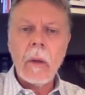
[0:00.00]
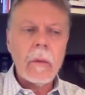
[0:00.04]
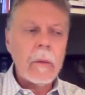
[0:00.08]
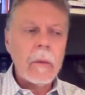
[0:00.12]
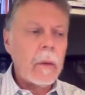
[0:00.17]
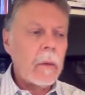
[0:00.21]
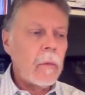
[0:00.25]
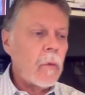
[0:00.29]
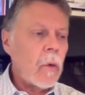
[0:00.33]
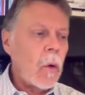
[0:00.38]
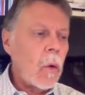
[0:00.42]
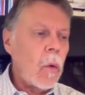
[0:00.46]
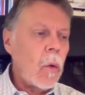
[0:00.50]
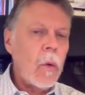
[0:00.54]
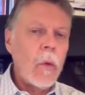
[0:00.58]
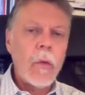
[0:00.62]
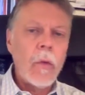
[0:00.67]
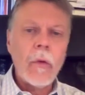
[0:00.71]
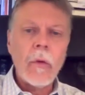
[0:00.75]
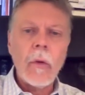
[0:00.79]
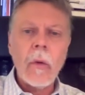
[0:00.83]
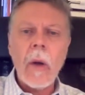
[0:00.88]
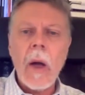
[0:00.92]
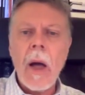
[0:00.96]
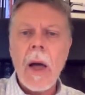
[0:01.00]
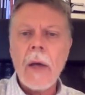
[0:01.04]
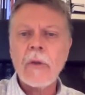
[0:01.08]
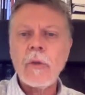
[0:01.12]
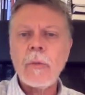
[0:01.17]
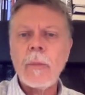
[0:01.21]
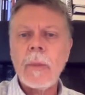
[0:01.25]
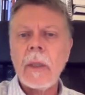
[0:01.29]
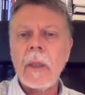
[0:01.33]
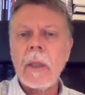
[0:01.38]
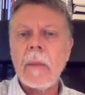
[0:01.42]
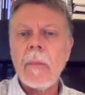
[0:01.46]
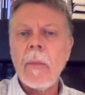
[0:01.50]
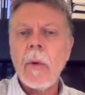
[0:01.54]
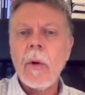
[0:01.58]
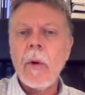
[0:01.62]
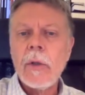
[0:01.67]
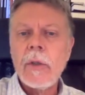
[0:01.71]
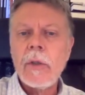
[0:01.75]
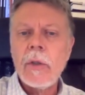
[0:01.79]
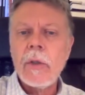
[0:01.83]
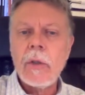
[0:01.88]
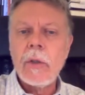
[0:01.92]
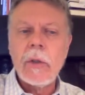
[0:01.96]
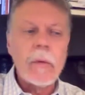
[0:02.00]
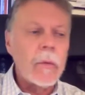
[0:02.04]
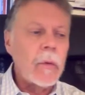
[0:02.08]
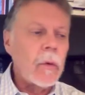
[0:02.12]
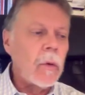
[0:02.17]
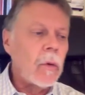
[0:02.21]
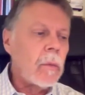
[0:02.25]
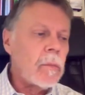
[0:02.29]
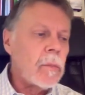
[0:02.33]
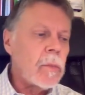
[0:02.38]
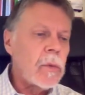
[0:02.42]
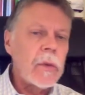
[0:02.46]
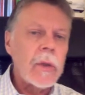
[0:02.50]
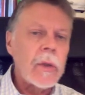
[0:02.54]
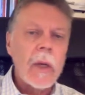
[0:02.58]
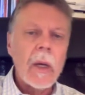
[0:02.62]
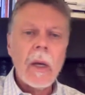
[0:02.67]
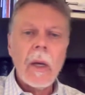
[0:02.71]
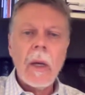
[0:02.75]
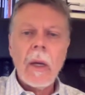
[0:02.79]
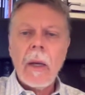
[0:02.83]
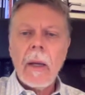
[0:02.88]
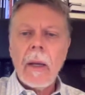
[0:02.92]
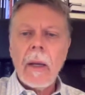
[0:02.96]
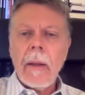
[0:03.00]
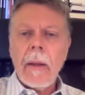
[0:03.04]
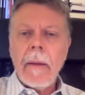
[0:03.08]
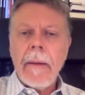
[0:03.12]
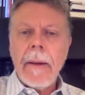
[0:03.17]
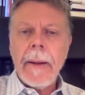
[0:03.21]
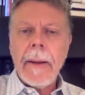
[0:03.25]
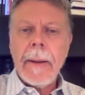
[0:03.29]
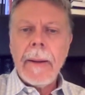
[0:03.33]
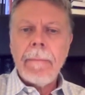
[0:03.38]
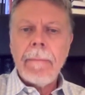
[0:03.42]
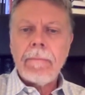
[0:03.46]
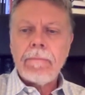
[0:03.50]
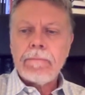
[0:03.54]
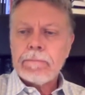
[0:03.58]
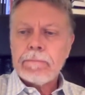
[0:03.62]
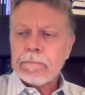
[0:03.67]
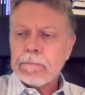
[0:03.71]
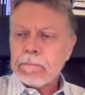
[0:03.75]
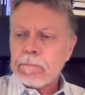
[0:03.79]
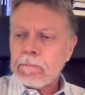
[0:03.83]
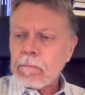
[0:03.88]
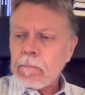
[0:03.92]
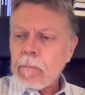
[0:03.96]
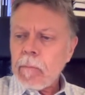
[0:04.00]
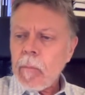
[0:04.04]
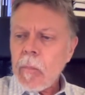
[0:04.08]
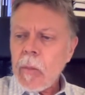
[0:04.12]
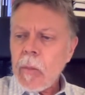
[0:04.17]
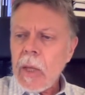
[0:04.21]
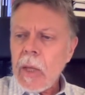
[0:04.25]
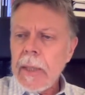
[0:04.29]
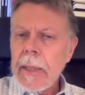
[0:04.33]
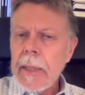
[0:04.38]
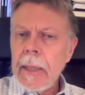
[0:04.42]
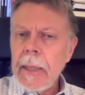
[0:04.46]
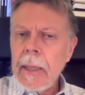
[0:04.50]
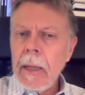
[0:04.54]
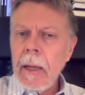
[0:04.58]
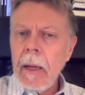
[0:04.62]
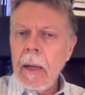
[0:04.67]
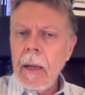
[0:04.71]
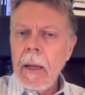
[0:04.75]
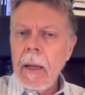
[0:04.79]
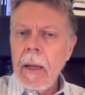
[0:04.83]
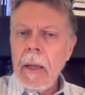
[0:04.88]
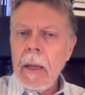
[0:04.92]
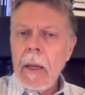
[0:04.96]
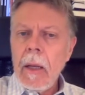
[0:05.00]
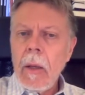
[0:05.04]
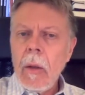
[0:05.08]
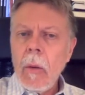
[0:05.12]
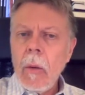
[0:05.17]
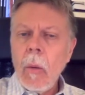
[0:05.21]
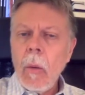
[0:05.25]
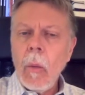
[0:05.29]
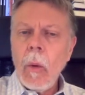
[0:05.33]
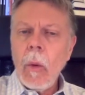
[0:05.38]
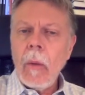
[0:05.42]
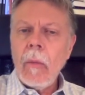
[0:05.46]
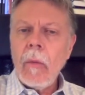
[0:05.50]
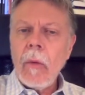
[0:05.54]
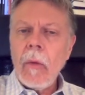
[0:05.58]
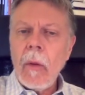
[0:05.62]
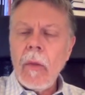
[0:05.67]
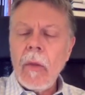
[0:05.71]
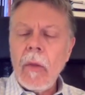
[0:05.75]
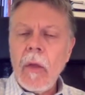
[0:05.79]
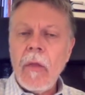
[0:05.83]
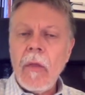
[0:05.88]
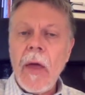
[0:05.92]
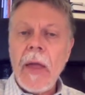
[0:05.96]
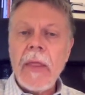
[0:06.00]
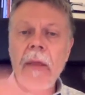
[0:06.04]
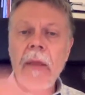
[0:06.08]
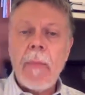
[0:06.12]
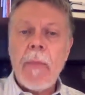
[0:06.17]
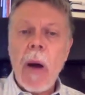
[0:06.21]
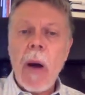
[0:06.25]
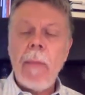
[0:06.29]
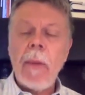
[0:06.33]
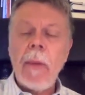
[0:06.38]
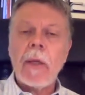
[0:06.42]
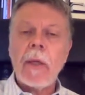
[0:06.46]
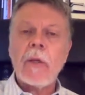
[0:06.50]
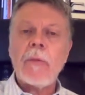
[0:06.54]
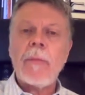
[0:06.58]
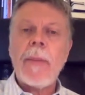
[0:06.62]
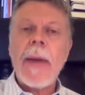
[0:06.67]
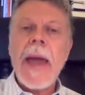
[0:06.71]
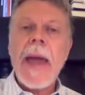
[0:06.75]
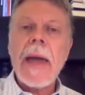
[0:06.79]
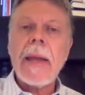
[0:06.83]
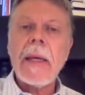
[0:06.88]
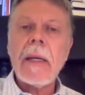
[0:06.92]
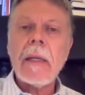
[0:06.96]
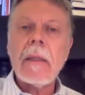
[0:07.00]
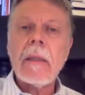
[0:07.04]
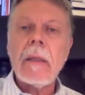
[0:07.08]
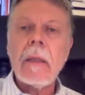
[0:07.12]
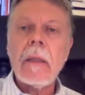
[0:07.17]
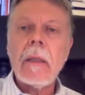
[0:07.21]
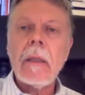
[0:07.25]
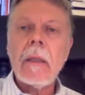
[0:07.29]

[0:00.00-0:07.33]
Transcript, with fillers: rolled through hospital emergency rooms. Then the public is panicked.